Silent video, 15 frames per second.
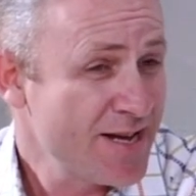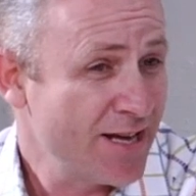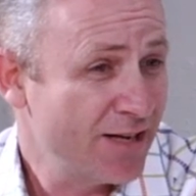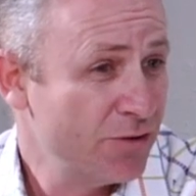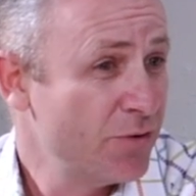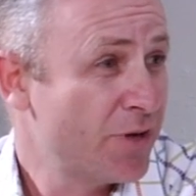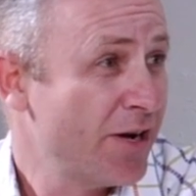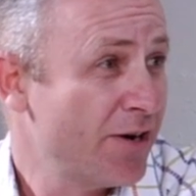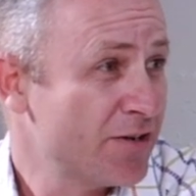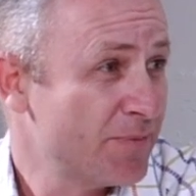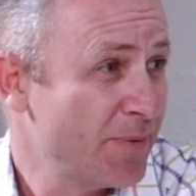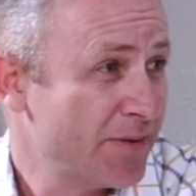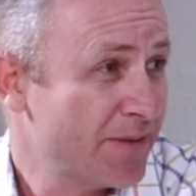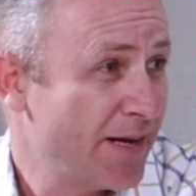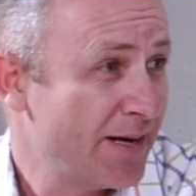And who cares
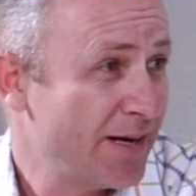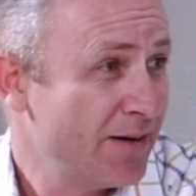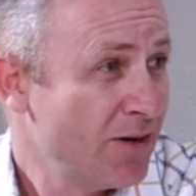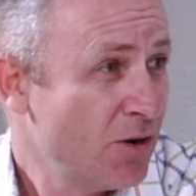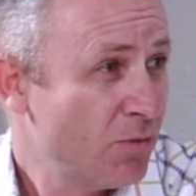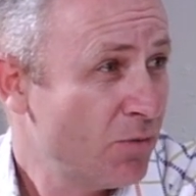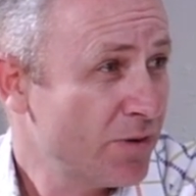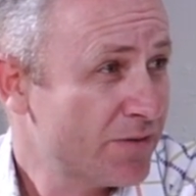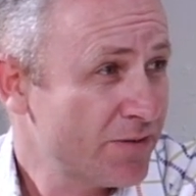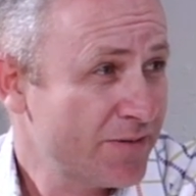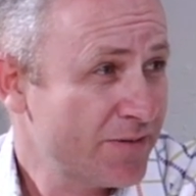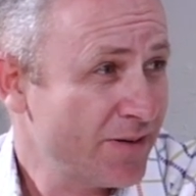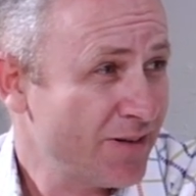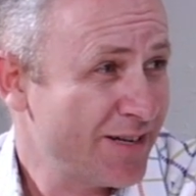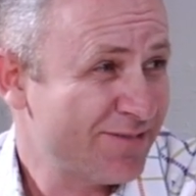about that? Well, it turns
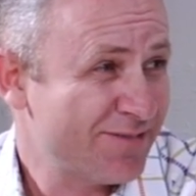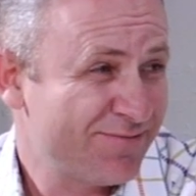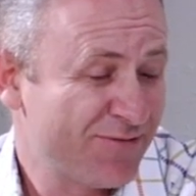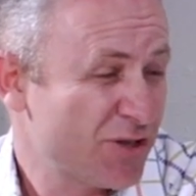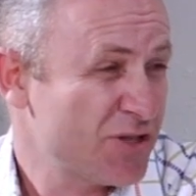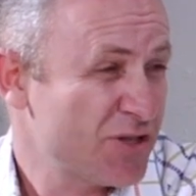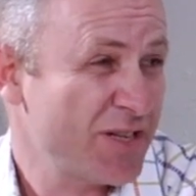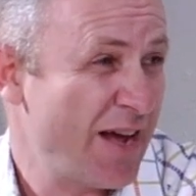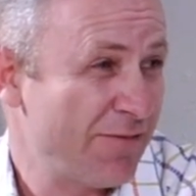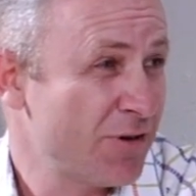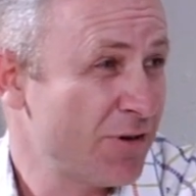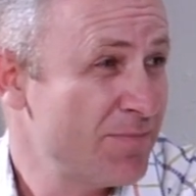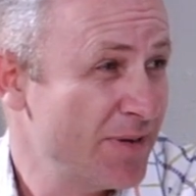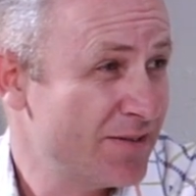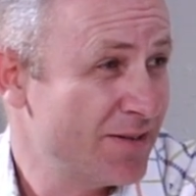out like virtually every
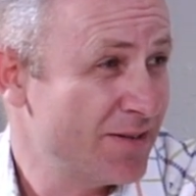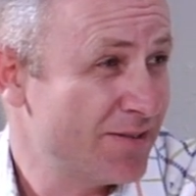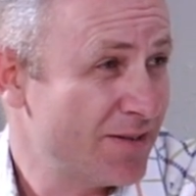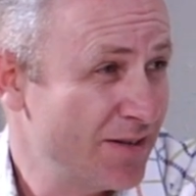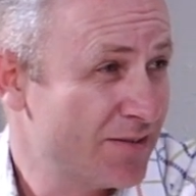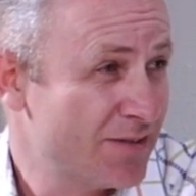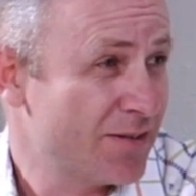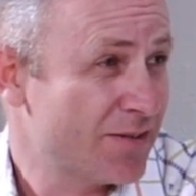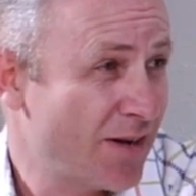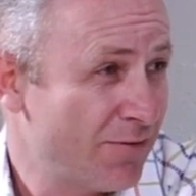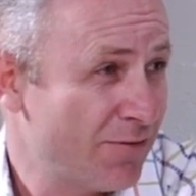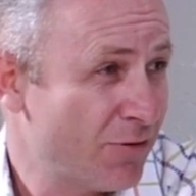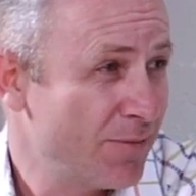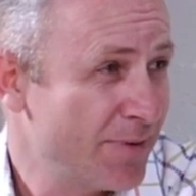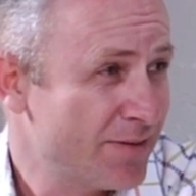business is a
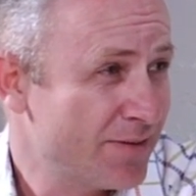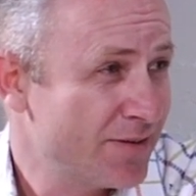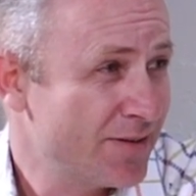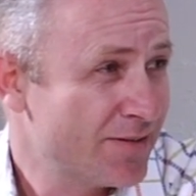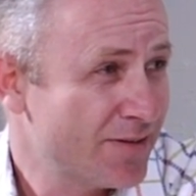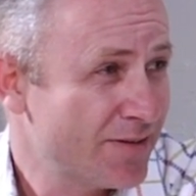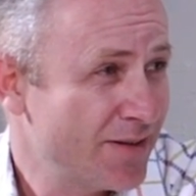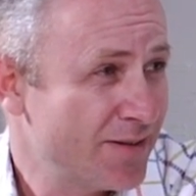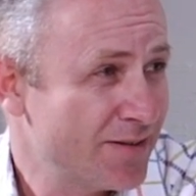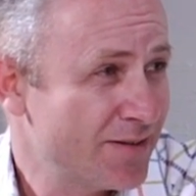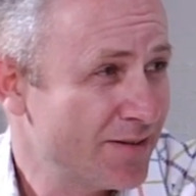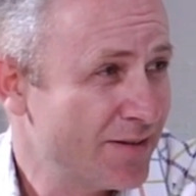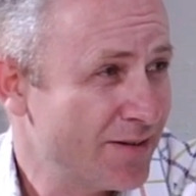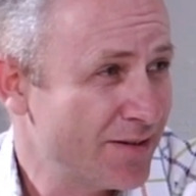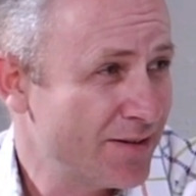software business. And
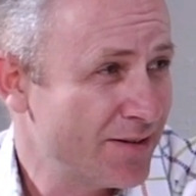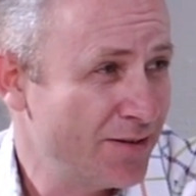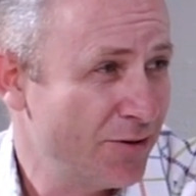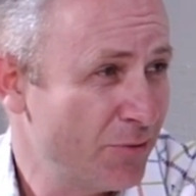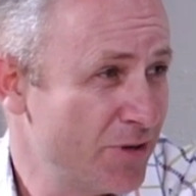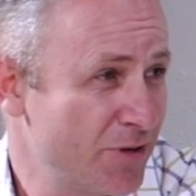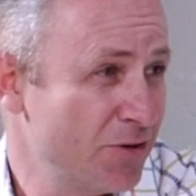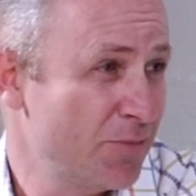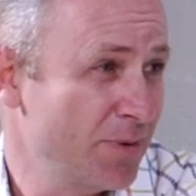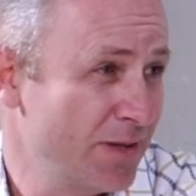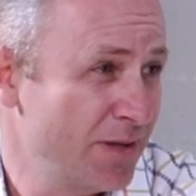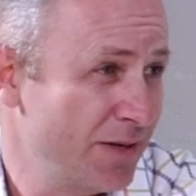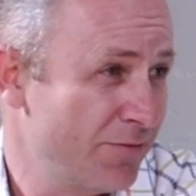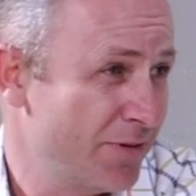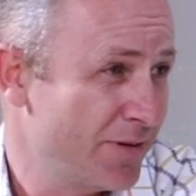yeah. uh, you know, we do
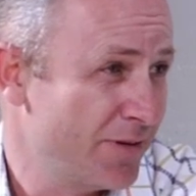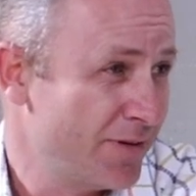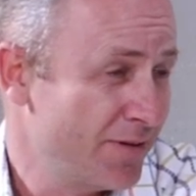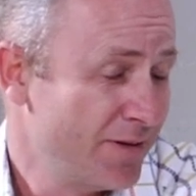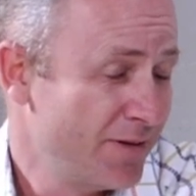believe with